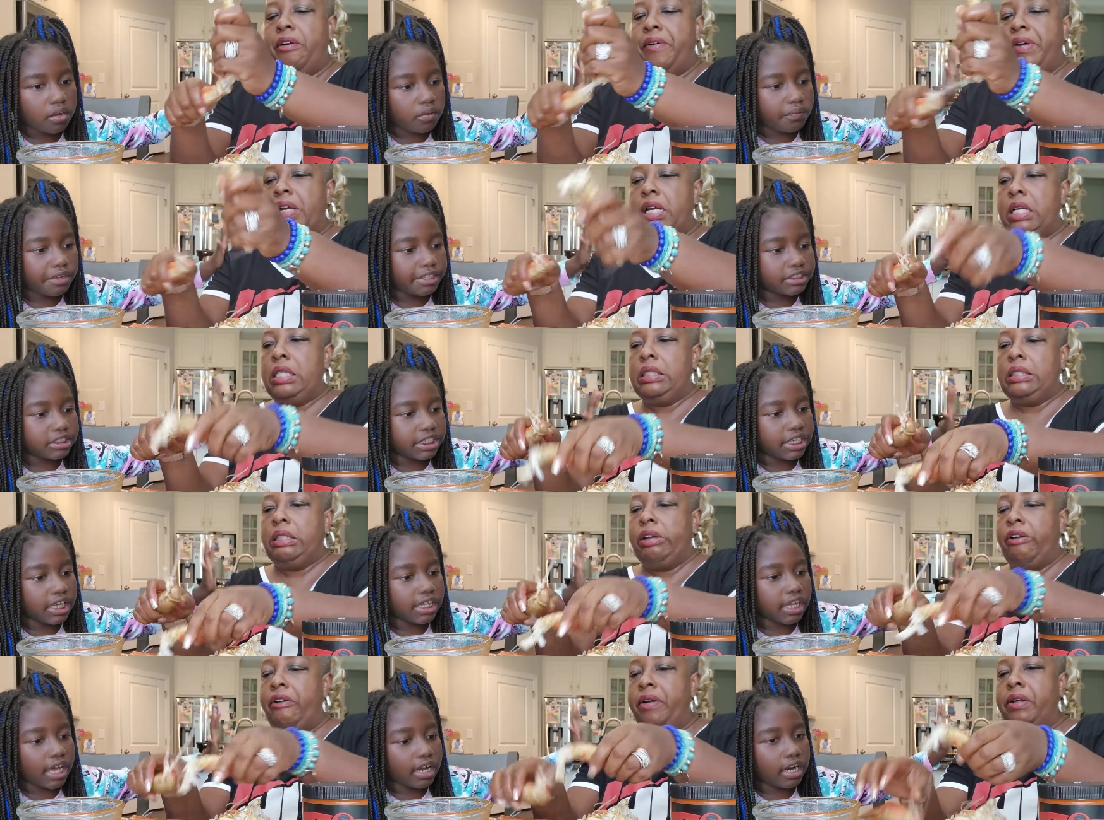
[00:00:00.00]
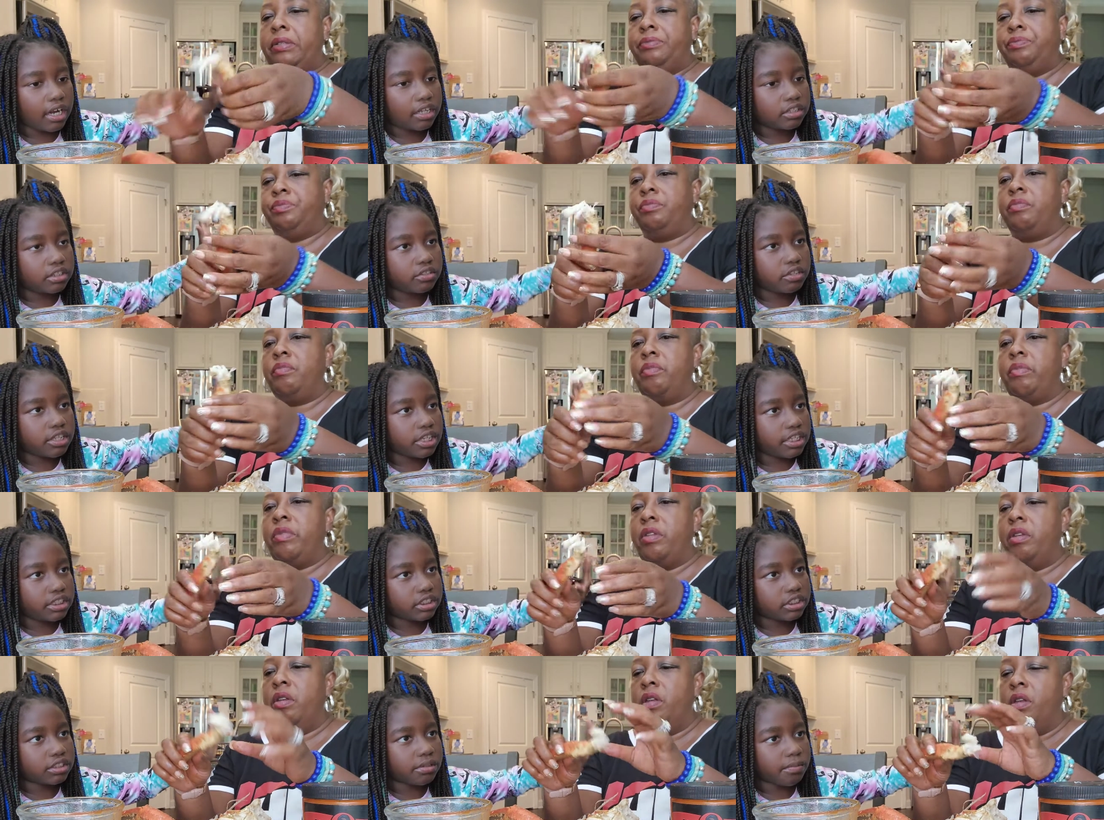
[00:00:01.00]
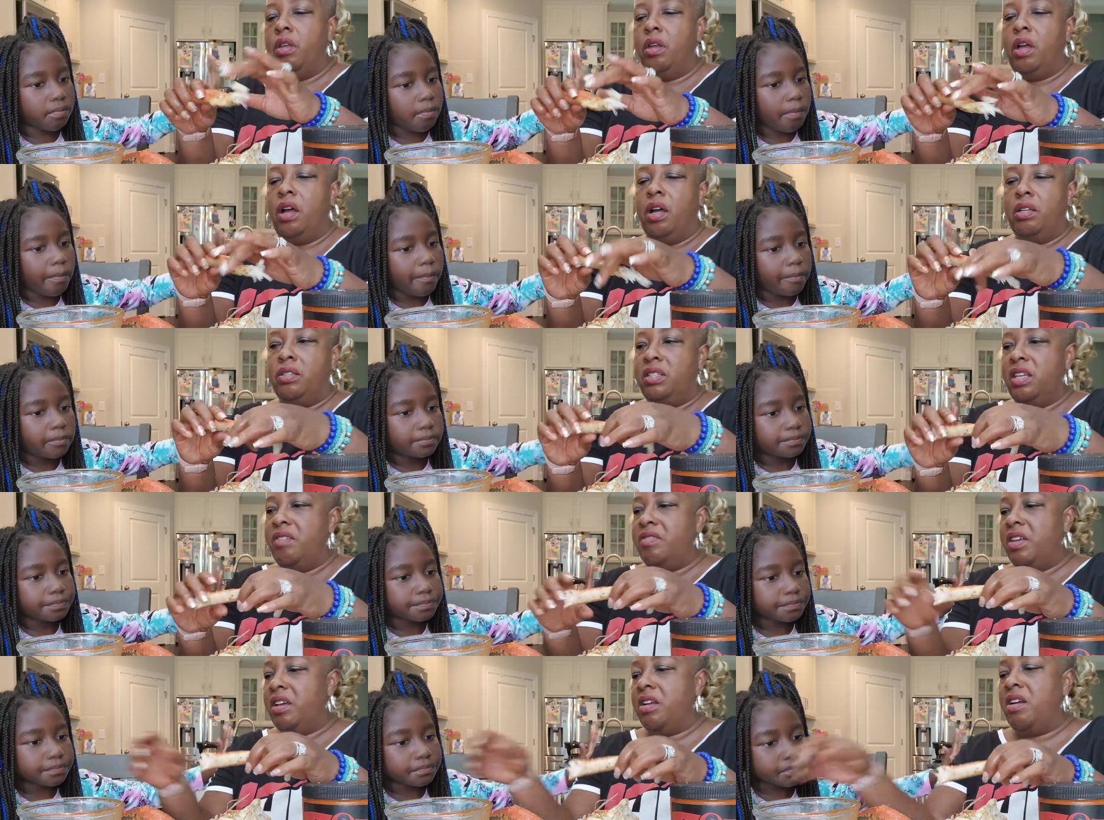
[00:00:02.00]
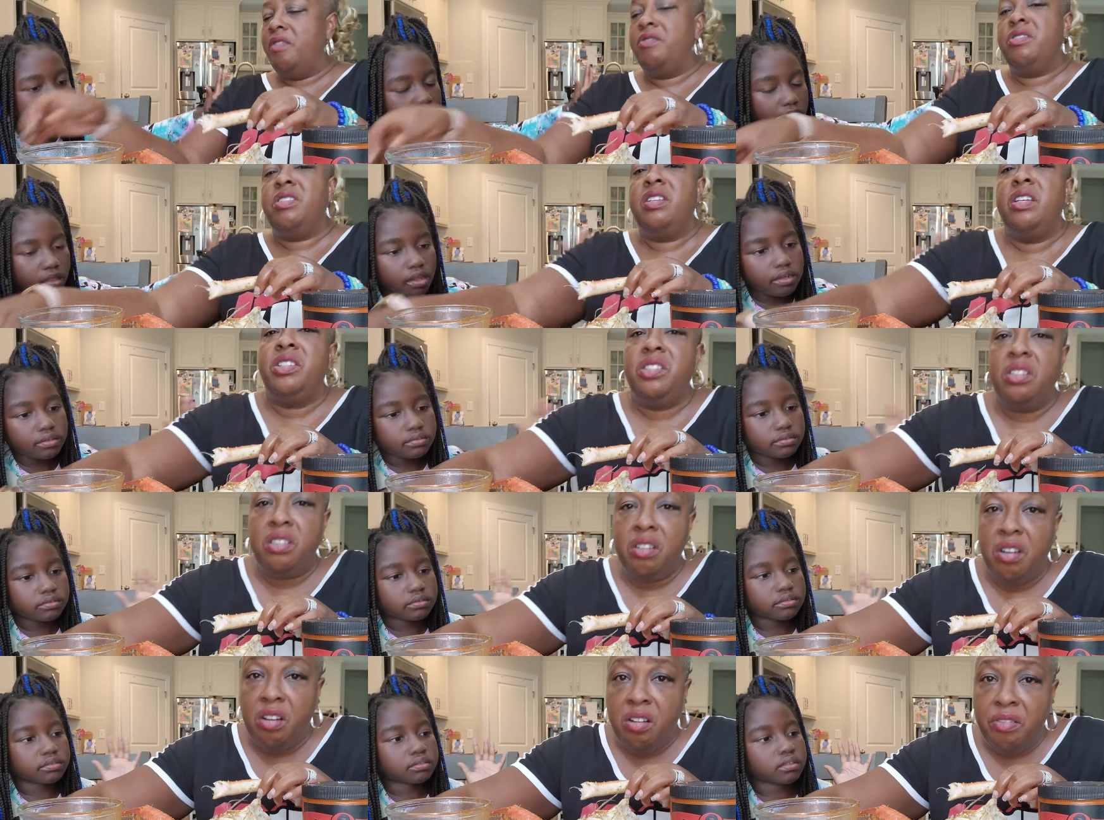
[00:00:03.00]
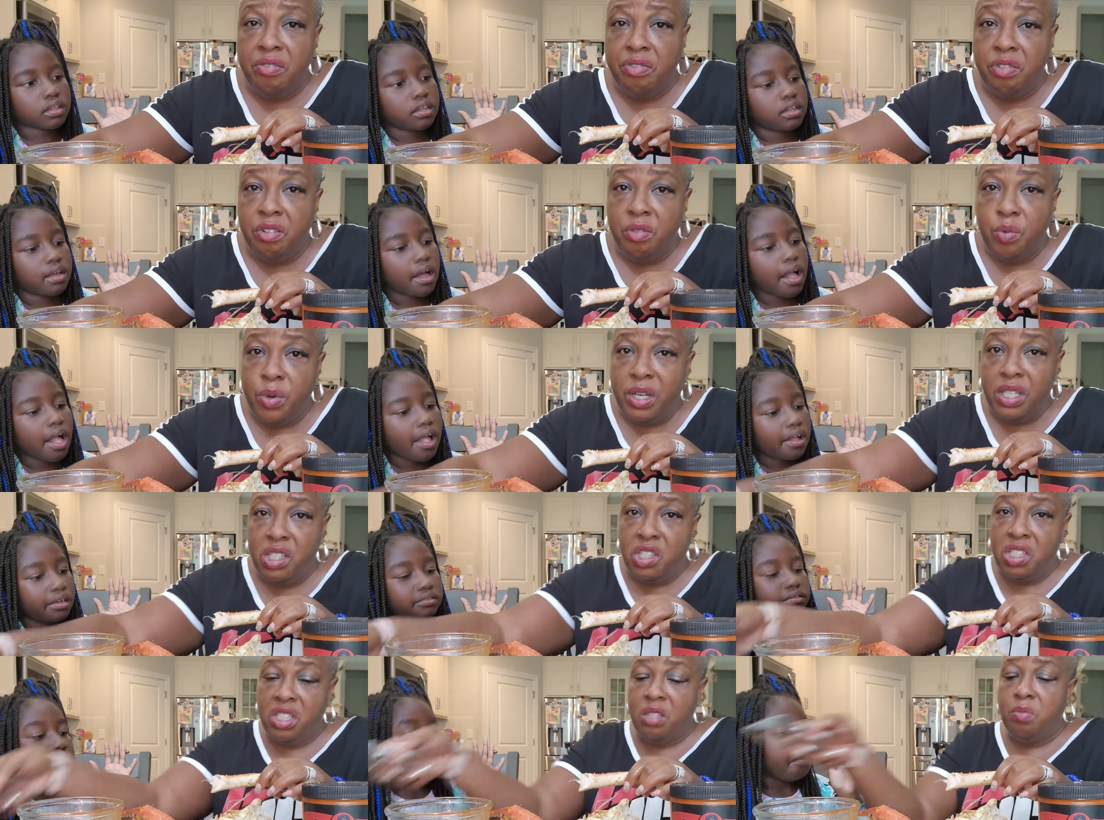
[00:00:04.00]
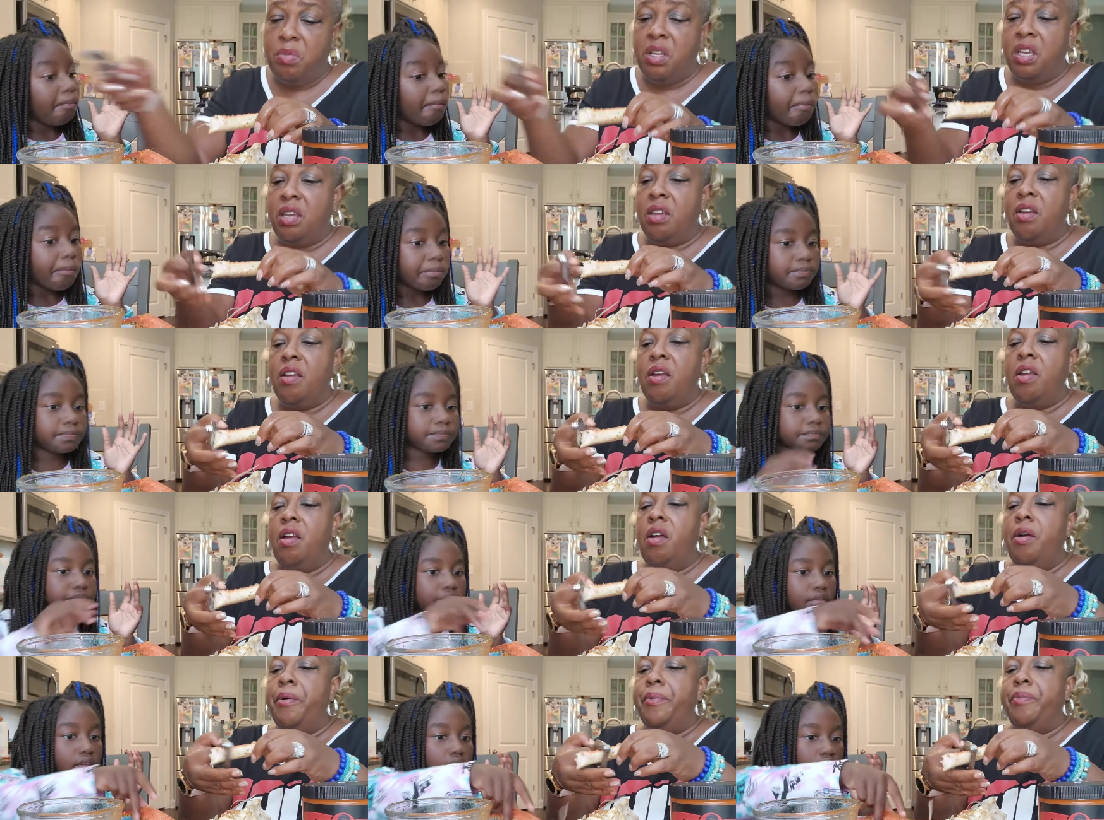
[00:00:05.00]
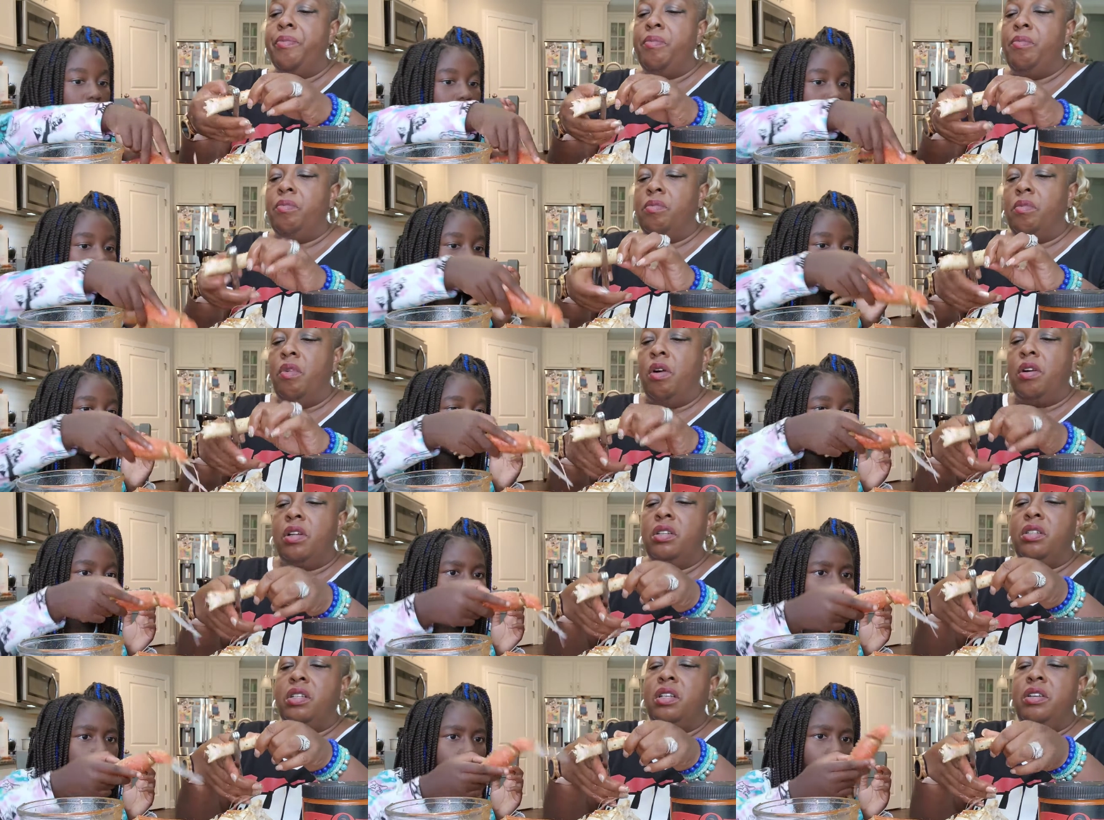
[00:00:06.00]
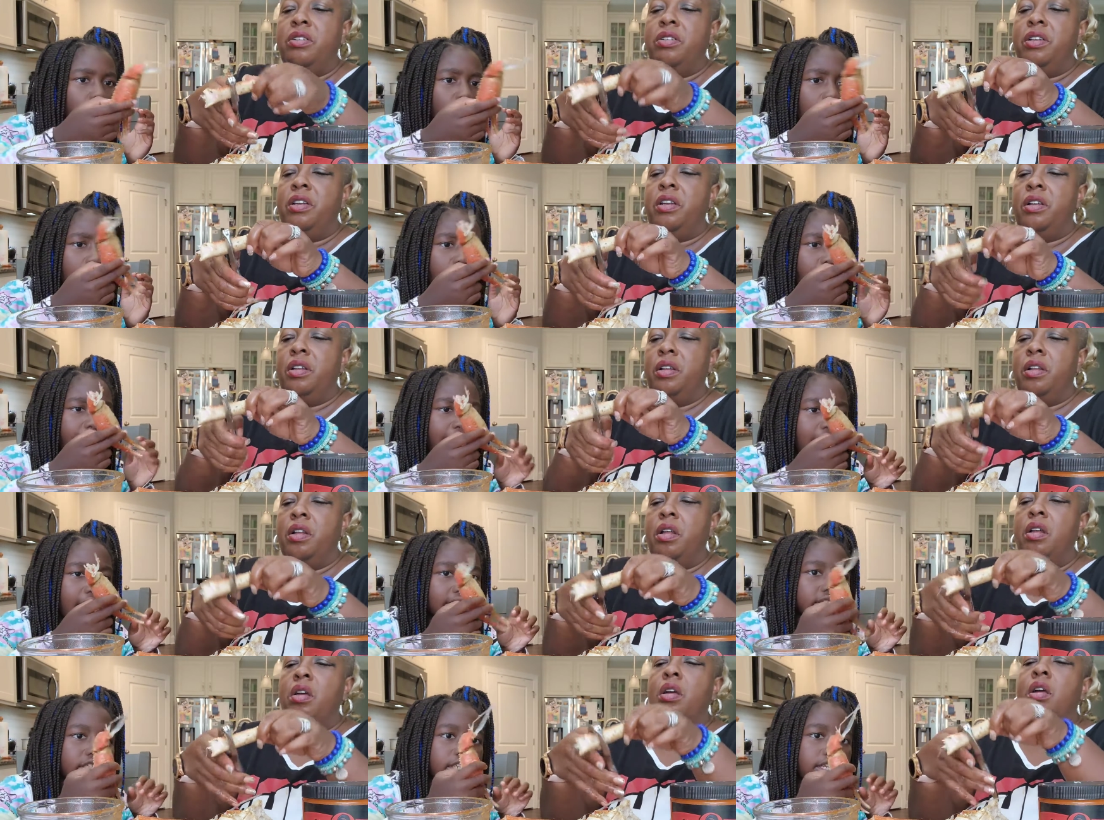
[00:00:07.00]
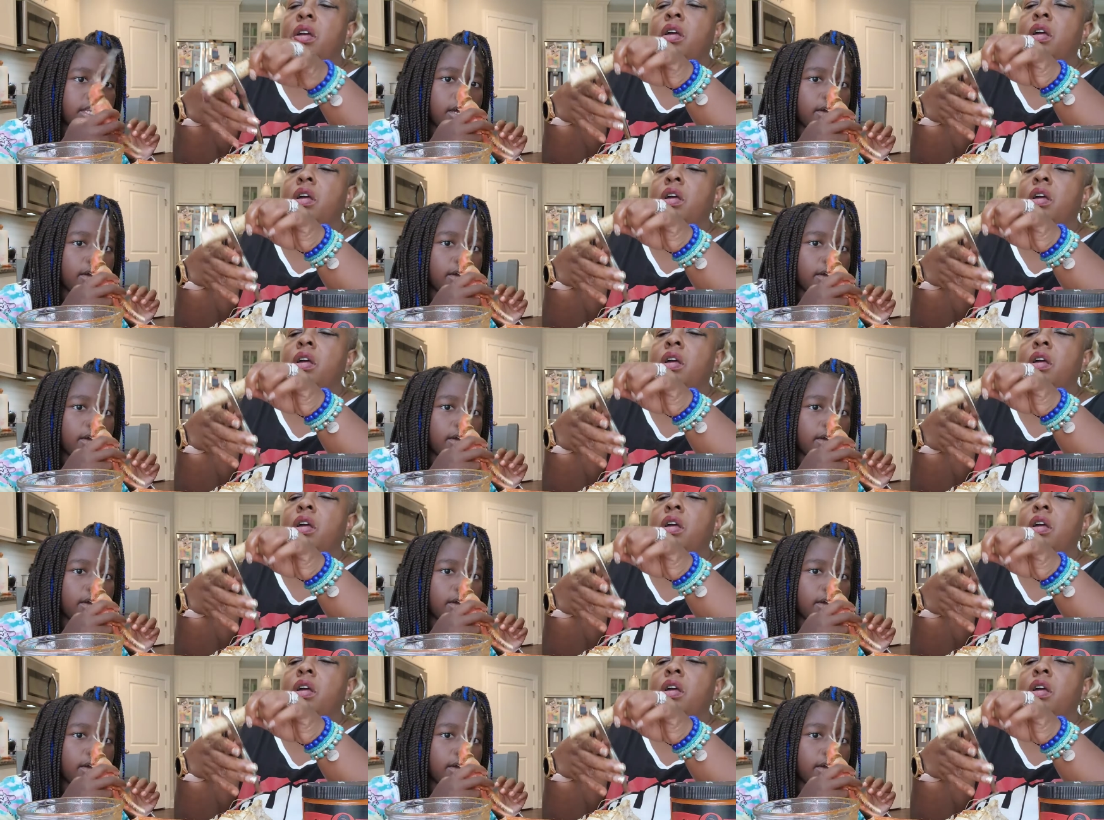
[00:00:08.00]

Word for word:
Speaker 1: greasy, I gotta do this.
Speaker 2: I'll save that conversation, y'all, for when it's just me. It was
Speaker 1: clear. Oh, wow, I actually need